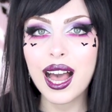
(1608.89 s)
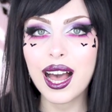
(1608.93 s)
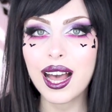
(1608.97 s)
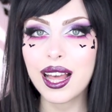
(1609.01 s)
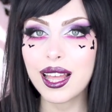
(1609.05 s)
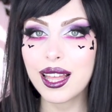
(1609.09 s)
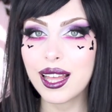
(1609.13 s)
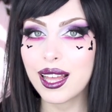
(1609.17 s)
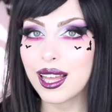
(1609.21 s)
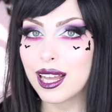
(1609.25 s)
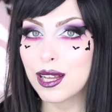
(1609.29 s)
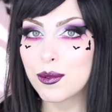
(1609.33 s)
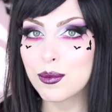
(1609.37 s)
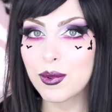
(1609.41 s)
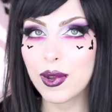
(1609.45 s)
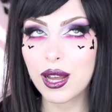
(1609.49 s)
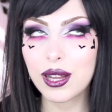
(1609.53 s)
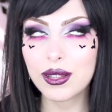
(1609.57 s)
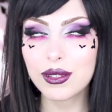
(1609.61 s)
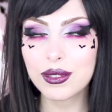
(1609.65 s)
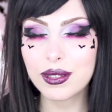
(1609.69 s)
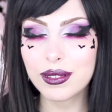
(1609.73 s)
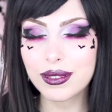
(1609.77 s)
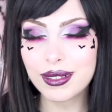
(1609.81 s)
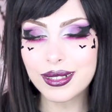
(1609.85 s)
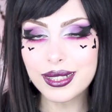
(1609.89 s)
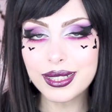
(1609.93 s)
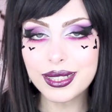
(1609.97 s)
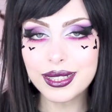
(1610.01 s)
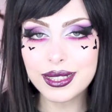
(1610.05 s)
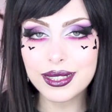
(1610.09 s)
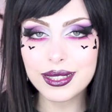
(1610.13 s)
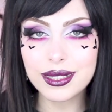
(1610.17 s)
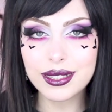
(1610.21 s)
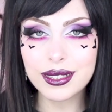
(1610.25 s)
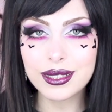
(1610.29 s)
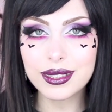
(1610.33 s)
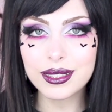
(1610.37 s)
I am
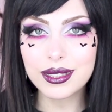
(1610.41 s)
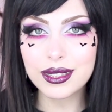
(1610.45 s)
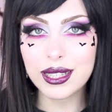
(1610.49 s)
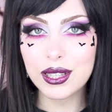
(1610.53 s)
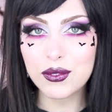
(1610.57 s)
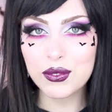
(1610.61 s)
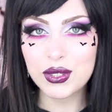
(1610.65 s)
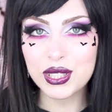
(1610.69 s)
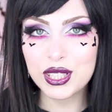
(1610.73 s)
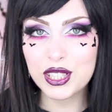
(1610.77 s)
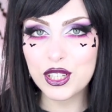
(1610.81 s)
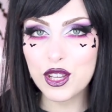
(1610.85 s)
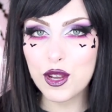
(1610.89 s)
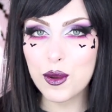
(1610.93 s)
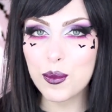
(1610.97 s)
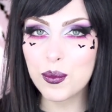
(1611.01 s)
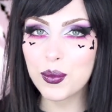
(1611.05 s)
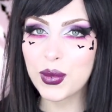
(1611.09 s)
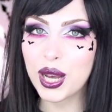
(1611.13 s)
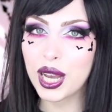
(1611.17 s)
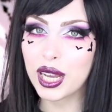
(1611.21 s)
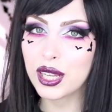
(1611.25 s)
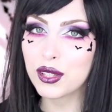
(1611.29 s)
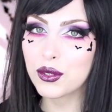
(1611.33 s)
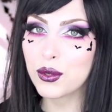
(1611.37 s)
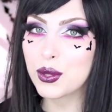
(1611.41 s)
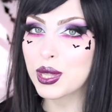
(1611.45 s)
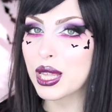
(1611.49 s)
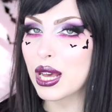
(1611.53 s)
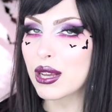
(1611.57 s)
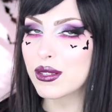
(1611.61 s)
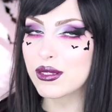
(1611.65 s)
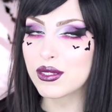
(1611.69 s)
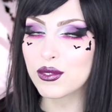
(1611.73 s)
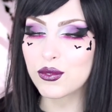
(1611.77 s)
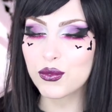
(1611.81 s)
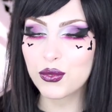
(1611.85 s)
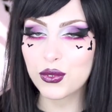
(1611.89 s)
totally living my
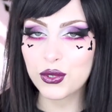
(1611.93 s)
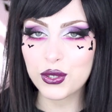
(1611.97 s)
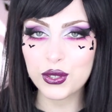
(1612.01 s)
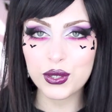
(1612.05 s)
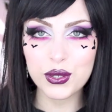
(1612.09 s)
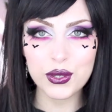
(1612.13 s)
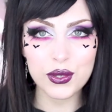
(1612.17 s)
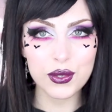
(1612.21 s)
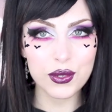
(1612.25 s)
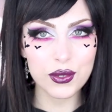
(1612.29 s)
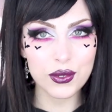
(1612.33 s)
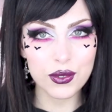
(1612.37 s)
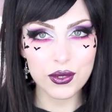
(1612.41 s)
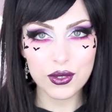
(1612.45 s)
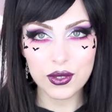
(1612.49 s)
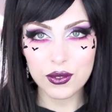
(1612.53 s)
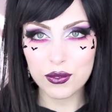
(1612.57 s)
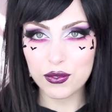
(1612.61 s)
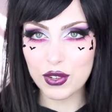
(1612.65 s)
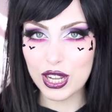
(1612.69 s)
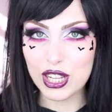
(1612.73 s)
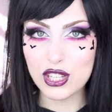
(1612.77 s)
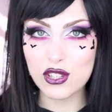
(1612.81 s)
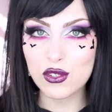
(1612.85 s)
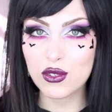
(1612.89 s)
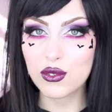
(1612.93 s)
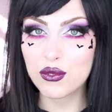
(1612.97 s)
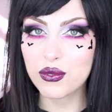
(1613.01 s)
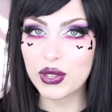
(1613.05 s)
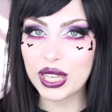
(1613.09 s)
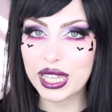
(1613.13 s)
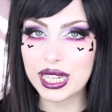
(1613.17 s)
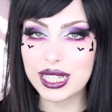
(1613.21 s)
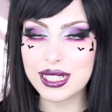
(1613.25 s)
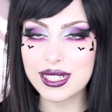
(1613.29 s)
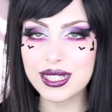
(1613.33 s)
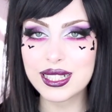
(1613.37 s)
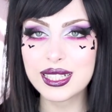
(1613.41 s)
2004 fashion
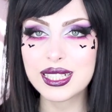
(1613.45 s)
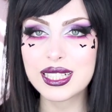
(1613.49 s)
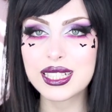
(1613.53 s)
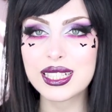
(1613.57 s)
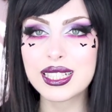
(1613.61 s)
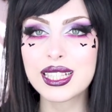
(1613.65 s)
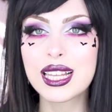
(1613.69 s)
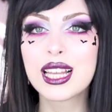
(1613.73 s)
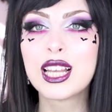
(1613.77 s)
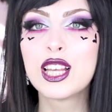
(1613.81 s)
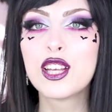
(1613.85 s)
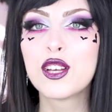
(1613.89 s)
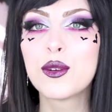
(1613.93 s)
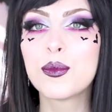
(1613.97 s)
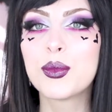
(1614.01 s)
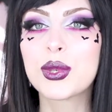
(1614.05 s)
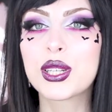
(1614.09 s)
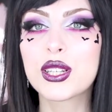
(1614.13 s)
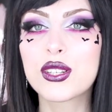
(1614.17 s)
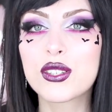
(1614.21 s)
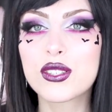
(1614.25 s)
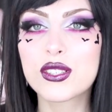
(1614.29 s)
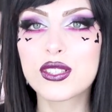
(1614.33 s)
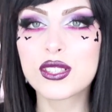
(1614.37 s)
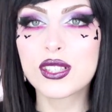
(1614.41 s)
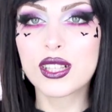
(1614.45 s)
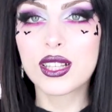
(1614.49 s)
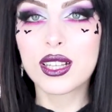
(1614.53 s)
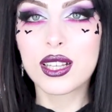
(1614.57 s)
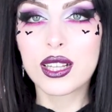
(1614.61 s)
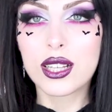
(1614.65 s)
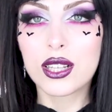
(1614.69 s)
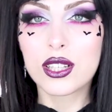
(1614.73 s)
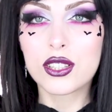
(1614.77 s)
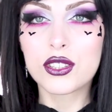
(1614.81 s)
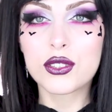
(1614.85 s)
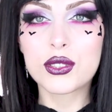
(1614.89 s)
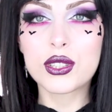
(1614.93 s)
fantasies because,
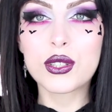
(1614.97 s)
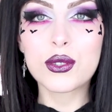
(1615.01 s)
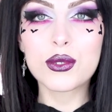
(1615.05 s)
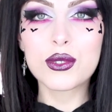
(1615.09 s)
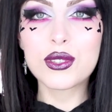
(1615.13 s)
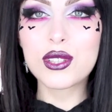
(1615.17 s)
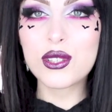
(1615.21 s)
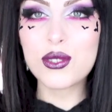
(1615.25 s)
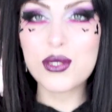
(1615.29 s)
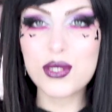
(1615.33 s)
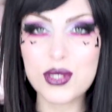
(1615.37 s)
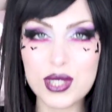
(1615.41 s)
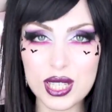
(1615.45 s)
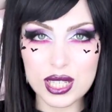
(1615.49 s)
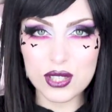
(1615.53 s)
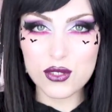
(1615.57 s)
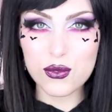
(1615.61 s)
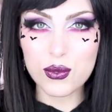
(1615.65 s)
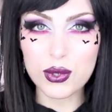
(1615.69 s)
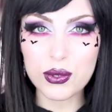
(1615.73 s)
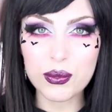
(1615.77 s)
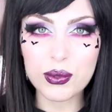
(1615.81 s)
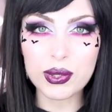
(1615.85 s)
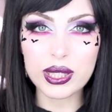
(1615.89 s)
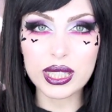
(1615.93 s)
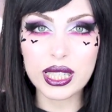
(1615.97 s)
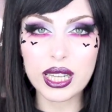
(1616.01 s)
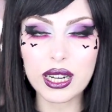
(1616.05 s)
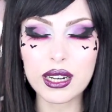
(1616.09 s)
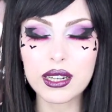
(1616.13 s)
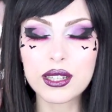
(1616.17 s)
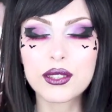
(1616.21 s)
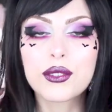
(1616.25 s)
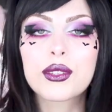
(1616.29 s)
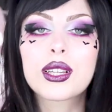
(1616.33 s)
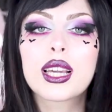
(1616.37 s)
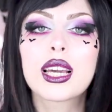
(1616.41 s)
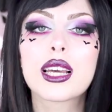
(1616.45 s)
you know, those things were really
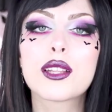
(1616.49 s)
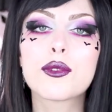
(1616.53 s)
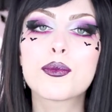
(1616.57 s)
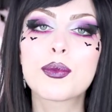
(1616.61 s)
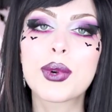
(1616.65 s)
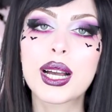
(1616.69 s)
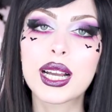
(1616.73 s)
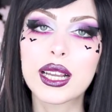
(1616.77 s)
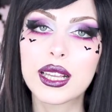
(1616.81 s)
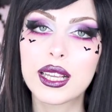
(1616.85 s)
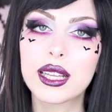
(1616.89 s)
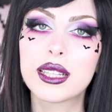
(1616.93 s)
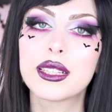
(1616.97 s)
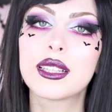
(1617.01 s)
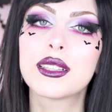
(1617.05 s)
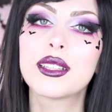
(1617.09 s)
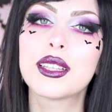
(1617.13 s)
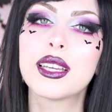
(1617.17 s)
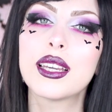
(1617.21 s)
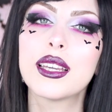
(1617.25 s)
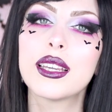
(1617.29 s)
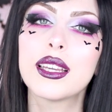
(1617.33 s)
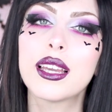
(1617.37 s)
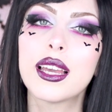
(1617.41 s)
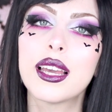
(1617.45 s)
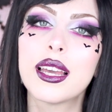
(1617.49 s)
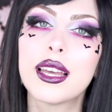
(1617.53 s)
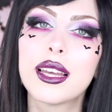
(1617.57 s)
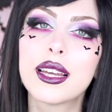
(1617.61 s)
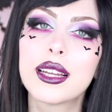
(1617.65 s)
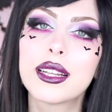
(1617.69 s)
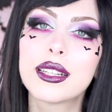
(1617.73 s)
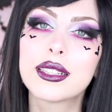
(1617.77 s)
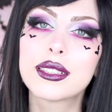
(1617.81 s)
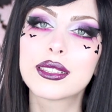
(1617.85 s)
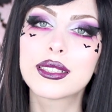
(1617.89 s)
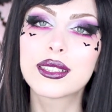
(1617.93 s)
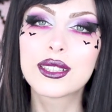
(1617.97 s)
hard to get back in the day,
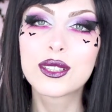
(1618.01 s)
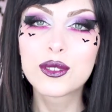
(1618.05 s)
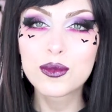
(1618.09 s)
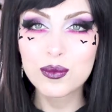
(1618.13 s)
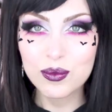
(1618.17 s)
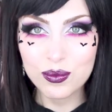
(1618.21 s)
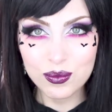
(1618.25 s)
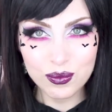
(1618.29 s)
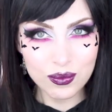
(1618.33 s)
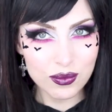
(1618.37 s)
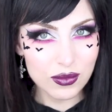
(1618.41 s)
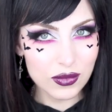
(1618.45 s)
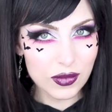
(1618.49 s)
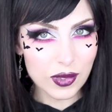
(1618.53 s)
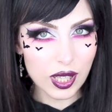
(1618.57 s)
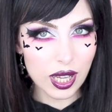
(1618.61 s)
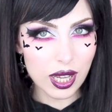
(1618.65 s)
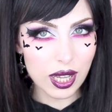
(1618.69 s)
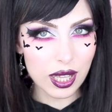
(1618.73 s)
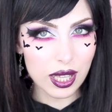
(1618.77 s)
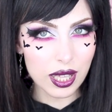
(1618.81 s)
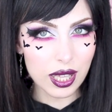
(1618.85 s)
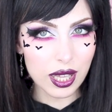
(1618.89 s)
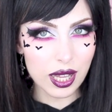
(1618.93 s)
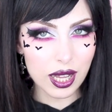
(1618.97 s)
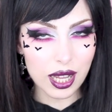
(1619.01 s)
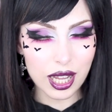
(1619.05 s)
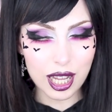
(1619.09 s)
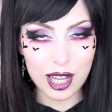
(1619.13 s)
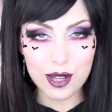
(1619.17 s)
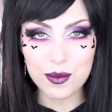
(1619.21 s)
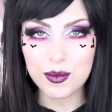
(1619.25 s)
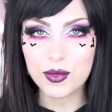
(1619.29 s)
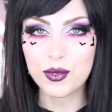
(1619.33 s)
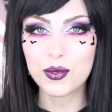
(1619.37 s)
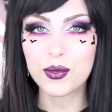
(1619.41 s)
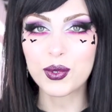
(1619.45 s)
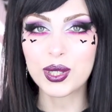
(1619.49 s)
and I
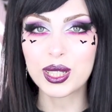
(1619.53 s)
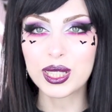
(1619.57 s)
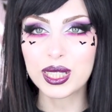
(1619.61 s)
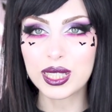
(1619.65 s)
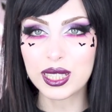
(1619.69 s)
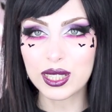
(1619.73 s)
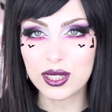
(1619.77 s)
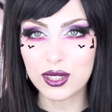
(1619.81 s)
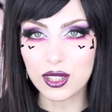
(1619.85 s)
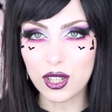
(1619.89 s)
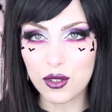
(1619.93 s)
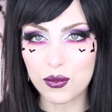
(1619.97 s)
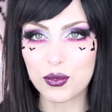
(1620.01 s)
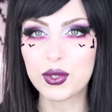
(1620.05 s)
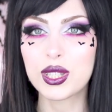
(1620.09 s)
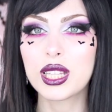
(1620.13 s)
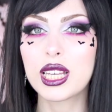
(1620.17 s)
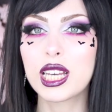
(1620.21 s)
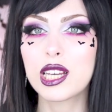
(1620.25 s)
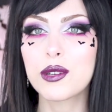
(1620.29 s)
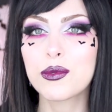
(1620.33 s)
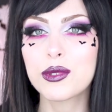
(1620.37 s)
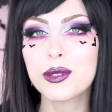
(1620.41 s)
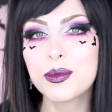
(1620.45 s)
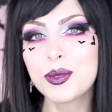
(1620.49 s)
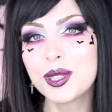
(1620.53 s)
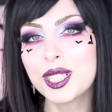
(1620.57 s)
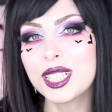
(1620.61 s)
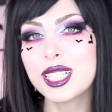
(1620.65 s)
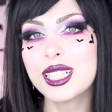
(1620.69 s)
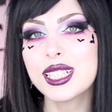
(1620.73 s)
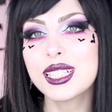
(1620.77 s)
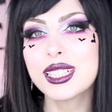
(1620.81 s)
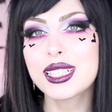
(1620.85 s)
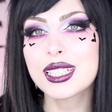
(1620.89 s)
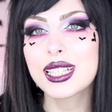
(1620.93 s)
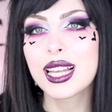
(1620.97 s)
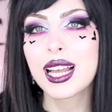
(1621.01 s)
am really in love with every
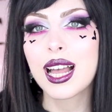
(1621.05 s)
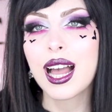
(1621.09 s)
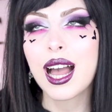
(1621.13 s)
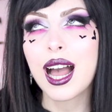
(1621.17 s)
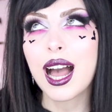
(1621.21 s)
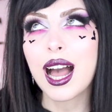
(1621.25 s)
piece.